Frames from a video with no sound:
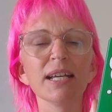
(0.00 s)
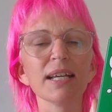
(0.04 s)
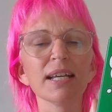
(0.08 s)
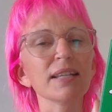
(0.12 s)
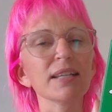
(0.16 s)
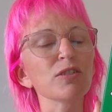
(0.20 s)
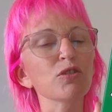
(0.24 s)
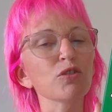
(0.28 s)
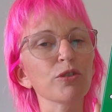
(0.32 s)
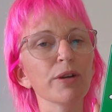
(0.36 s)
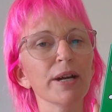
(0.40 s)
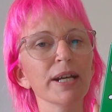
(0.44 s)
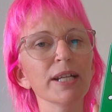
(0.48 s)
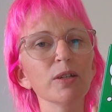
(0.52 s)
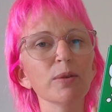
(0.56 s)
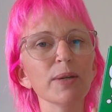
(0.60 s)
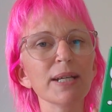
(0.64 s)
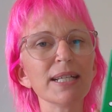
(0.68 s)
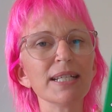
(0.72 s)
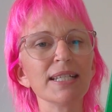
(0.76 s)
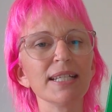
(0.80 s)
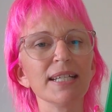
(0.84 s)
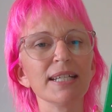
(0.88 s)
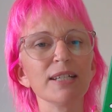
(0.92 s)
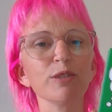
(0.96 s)
is trying to
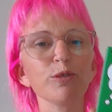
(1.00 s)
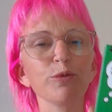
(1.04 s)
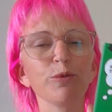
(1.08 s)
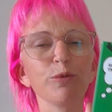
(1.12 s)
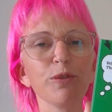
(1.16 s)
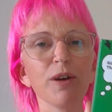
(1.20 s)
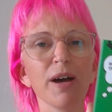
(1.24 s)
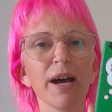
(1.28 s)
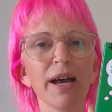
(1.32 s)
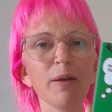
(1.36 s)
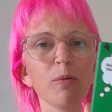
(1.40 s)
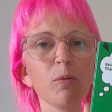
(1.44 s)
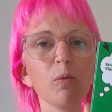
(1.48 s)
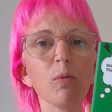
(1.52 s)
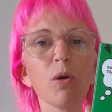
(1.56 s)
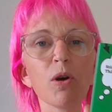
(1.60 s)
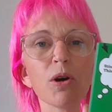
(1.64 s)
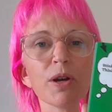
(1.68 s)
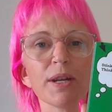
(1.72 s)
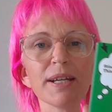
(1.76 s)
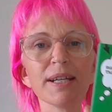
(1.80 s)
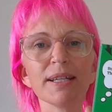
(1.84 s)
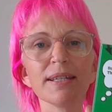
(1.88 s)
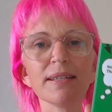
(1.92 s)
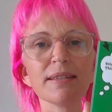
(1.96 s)
identify
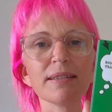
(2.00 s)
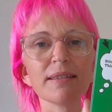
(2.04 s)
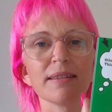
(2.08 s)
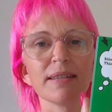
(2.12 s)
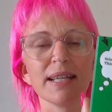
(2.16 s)
what is